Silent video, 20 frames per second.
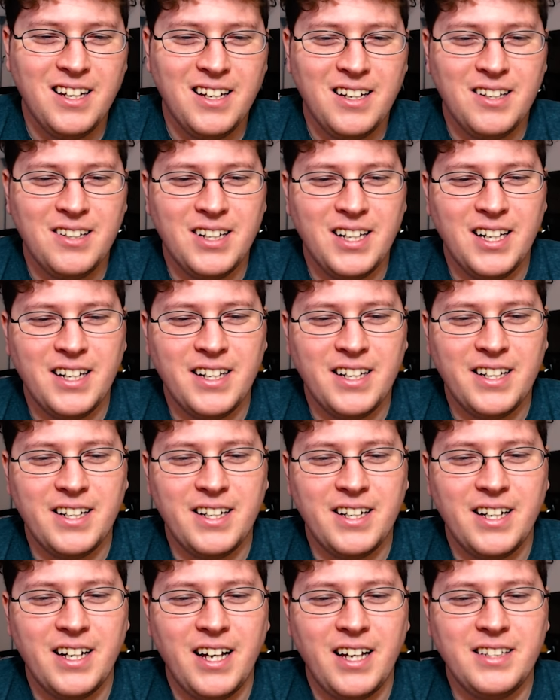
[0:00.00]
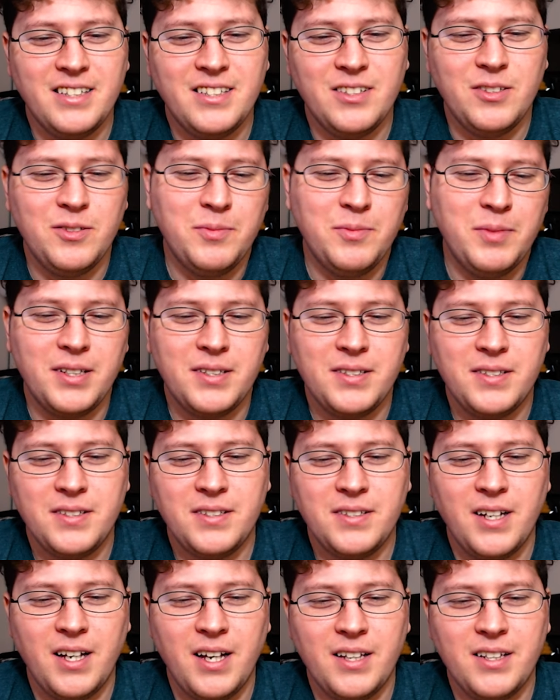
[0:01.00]
But I do
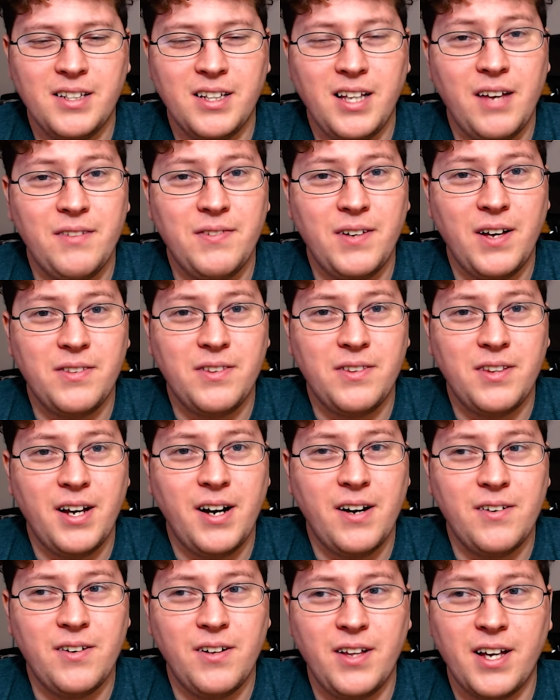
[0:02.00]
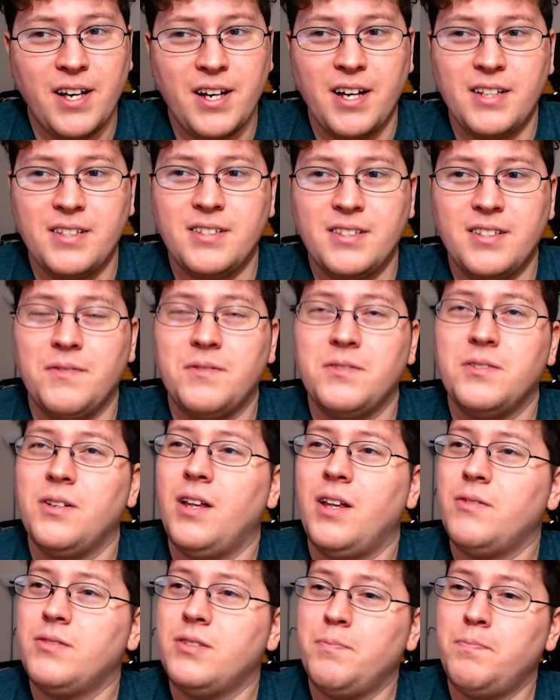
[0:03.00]
miss the life out there and all that kind of stuff, so
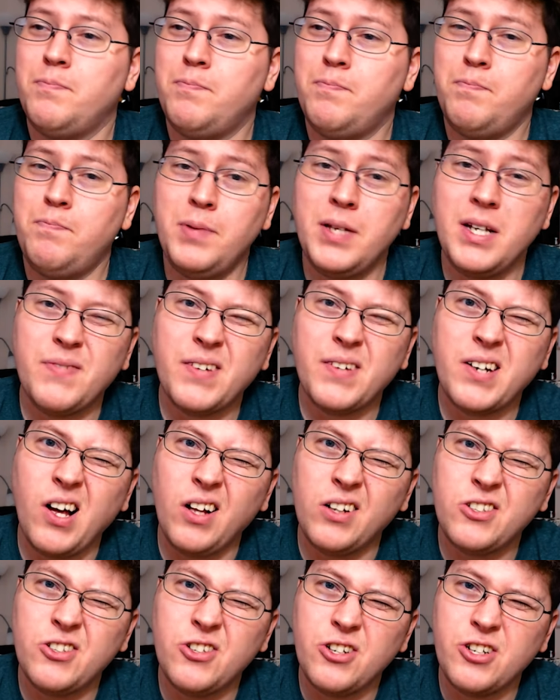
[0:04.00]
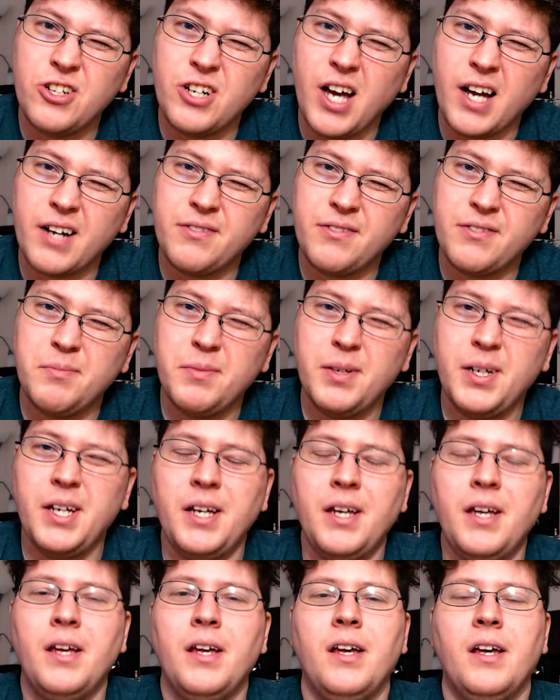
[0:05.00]
that was a bit of a culture shock for
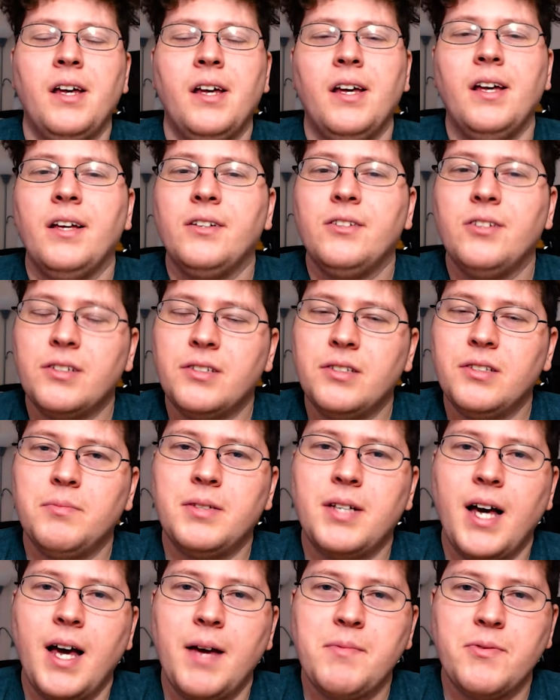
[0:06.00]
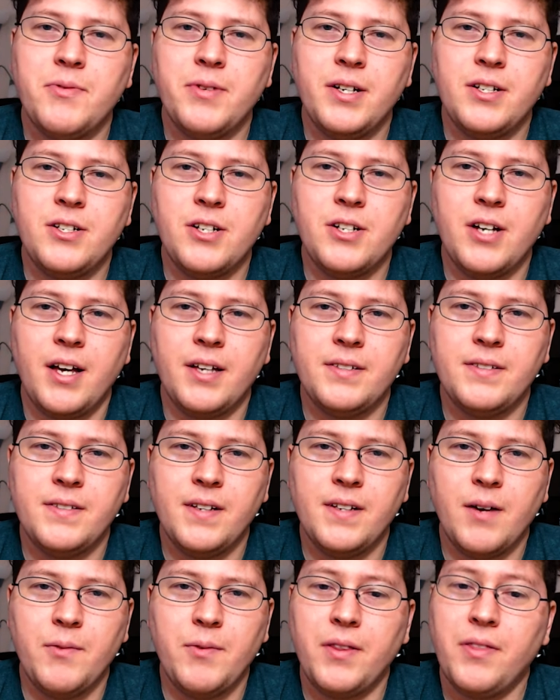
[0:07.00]
me. It took some time to readjust,
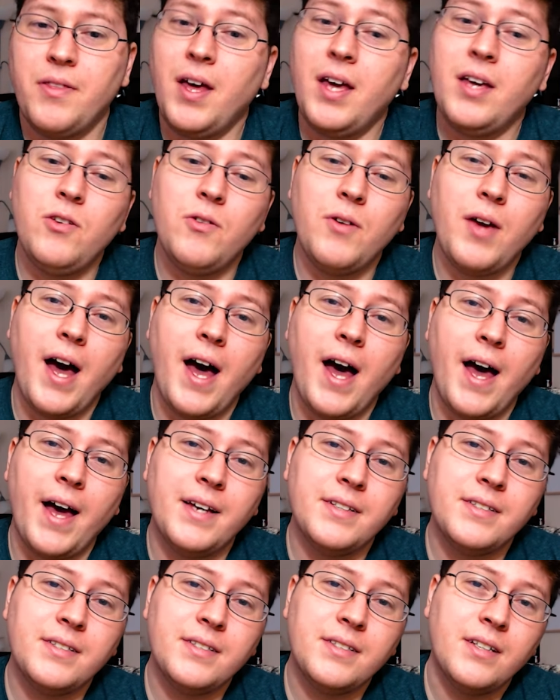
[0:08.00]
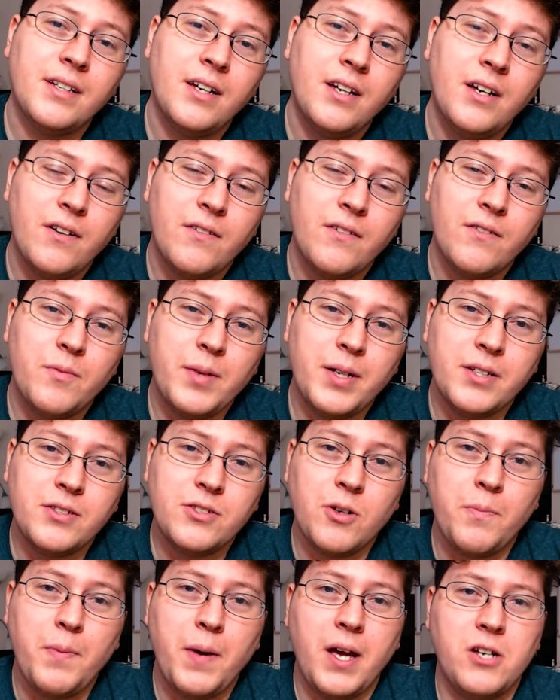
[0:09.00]
and I want to thank you guys for being
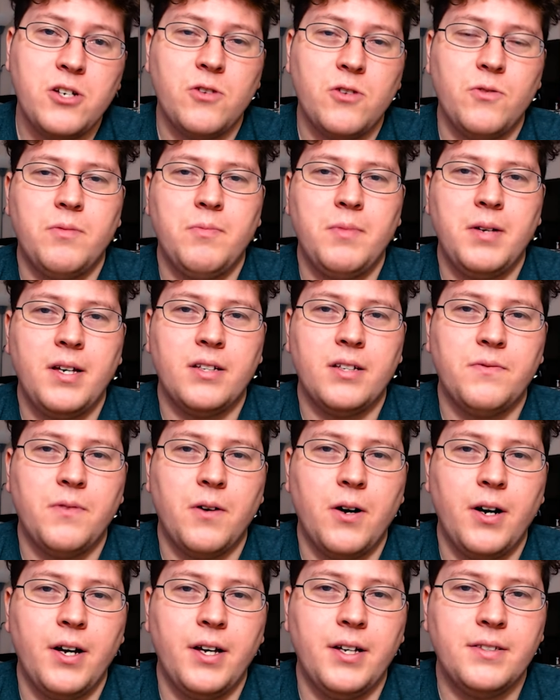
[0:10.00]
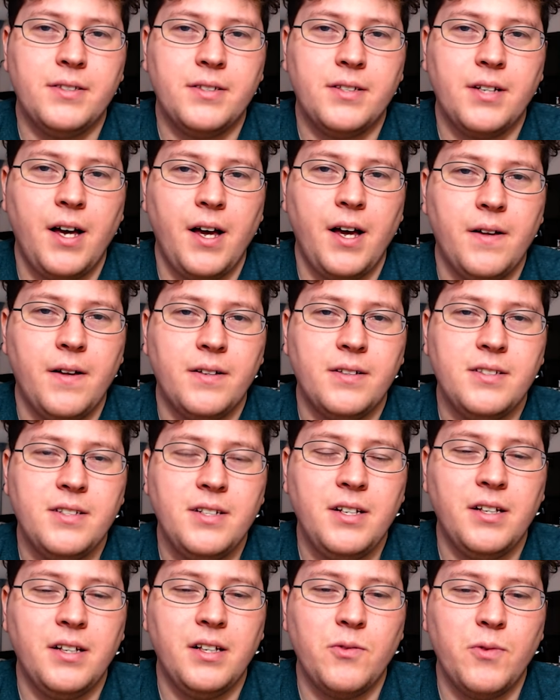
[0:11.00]
so patient with me as far as
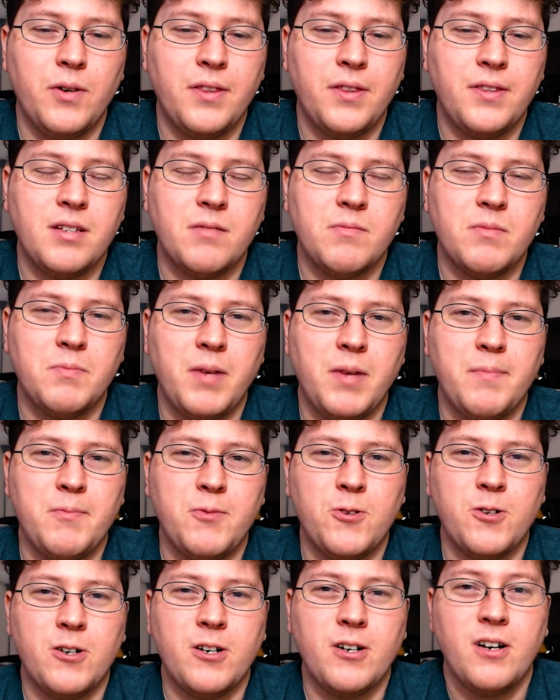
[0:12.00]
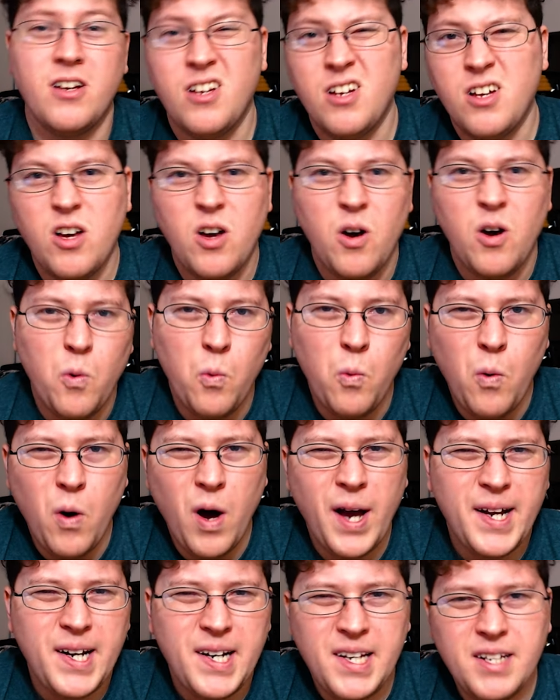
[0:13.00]
dealing with some of my more
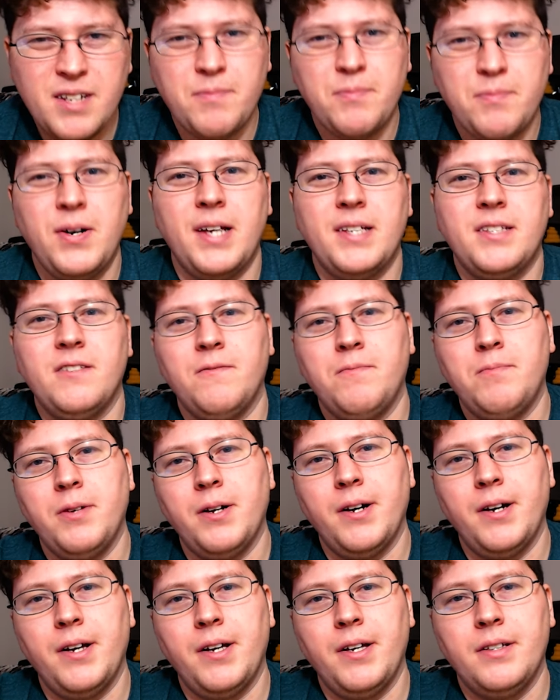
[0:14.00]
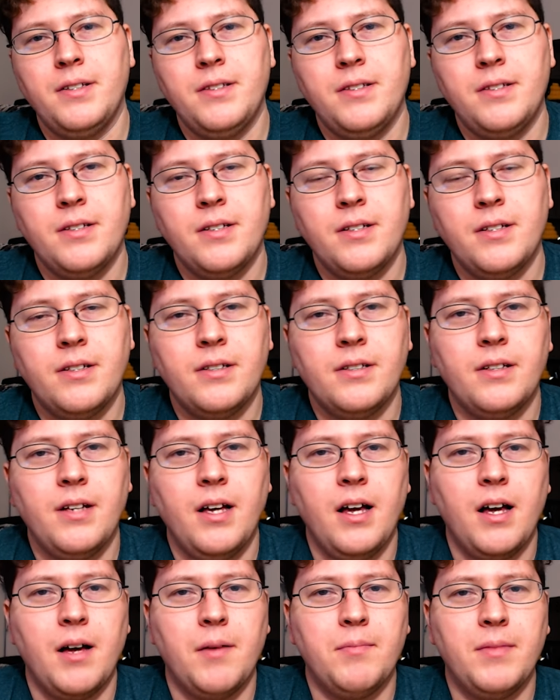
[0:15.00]
whiny, depressive periods.
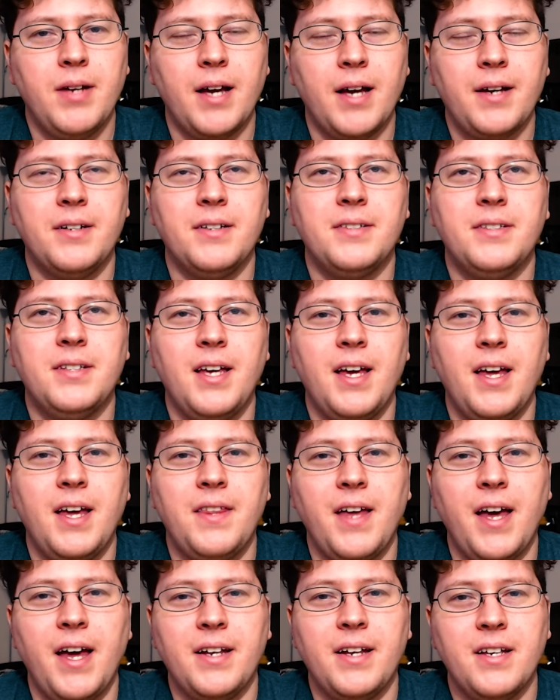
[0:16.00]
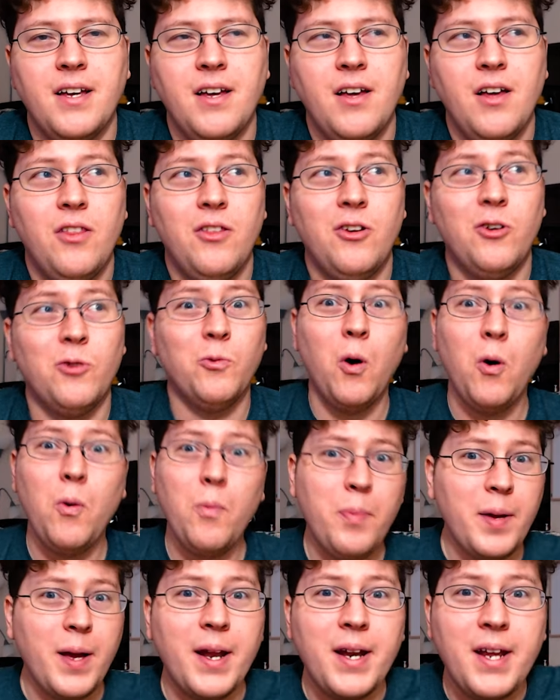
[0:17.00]
I'm not going to say that there
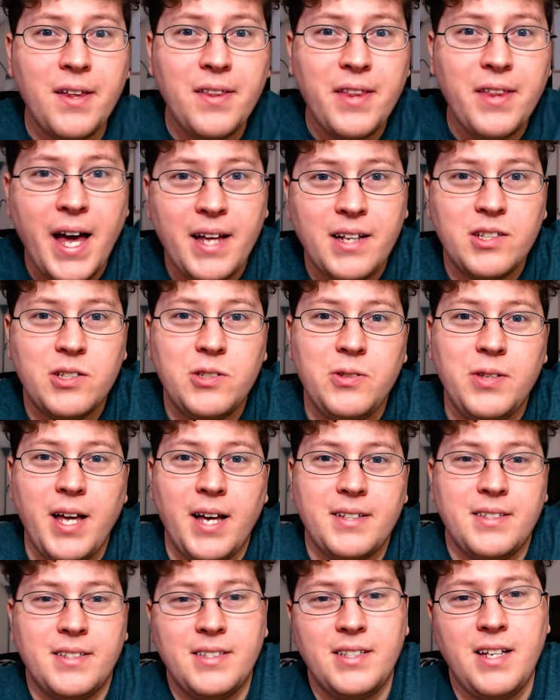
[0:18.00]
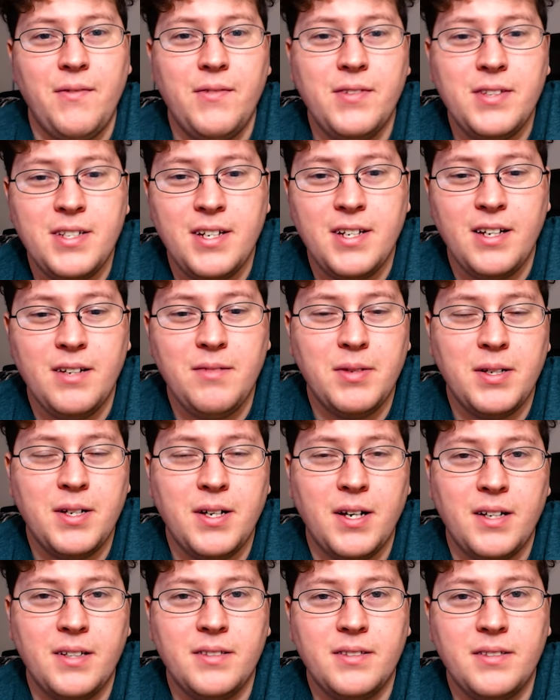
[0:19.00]
won't be any of that in 2017
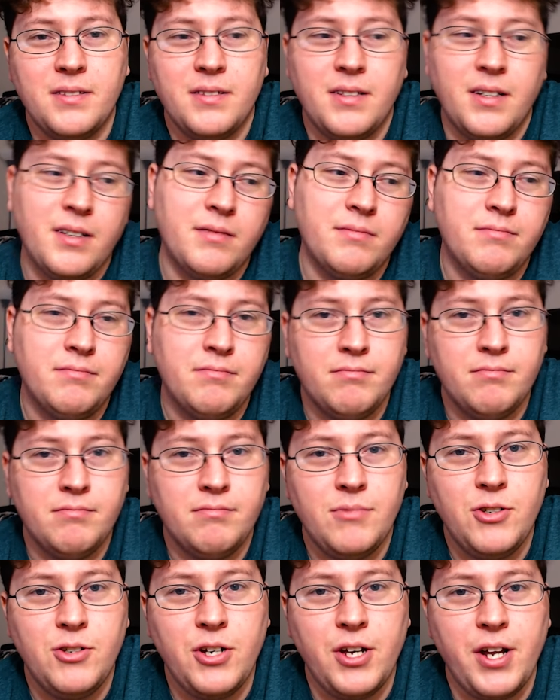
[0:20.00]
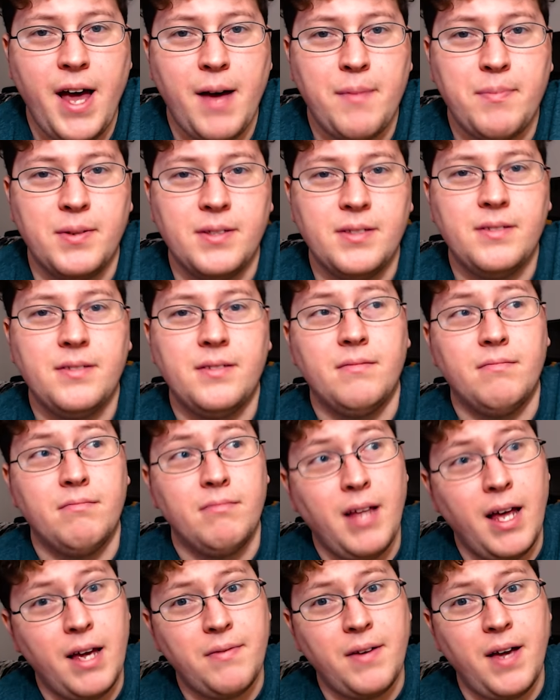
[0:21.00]
because, you know, shit happens,
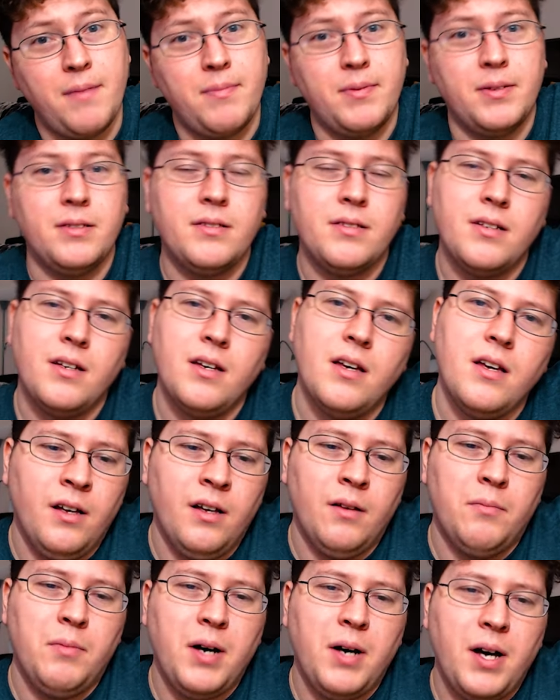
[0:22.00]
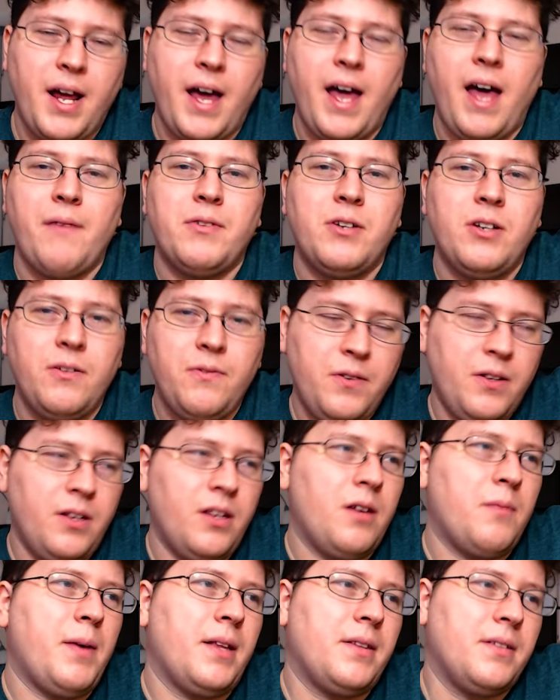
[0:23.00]
life happens. But I have a good
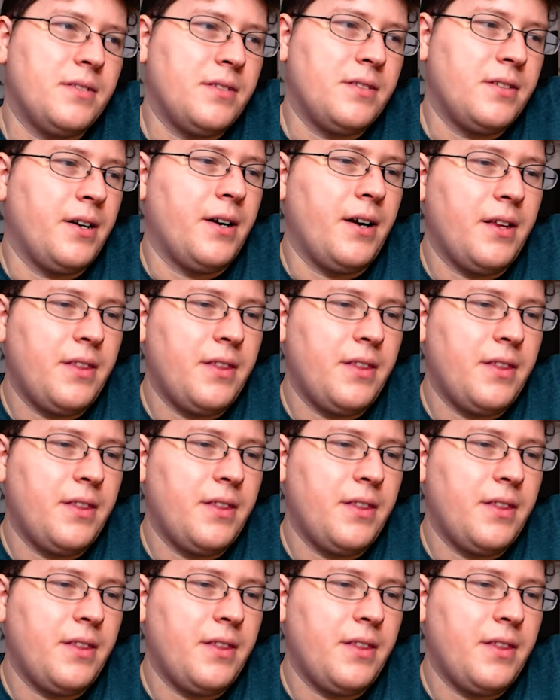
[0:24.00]
feeling about this year.